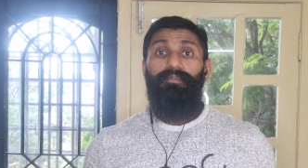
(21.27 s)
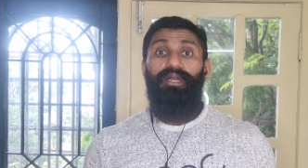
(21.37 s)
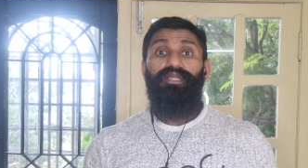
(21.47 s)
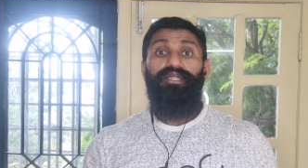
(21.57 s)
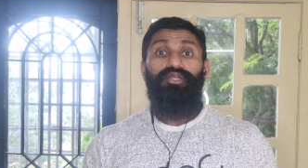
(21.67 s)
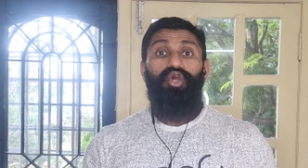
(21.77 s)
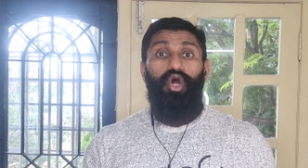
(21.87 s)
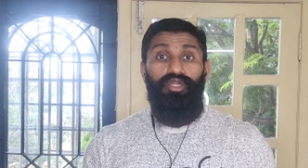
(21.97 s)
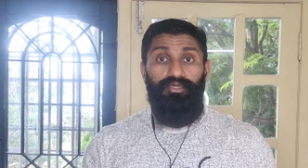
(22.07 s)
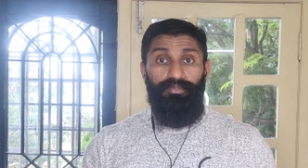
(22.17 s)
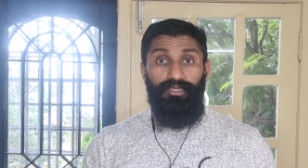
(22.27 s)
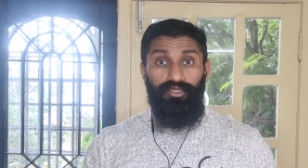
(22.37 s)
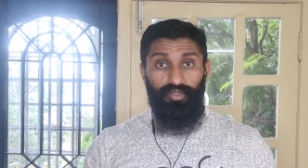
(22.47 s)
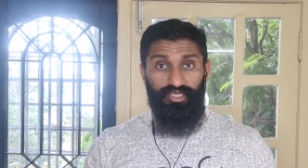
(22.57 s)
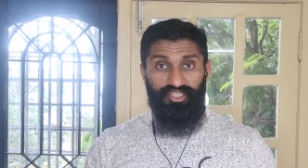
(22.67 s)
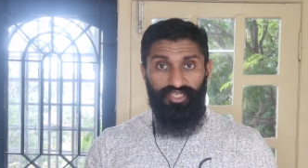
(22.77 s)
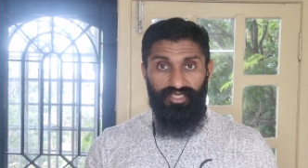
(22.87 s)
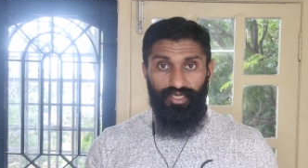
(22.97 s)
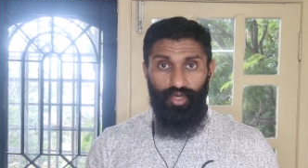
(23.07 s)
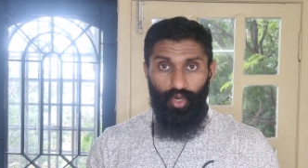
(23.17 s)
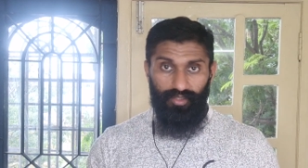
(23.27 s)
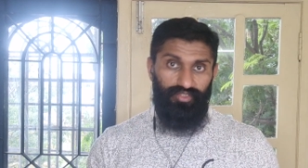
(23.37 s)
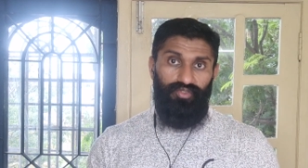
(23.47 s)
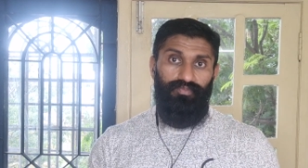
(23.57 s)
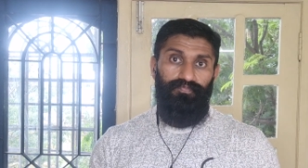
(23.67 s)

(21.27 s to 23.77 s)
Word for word: but it caught up to the children also.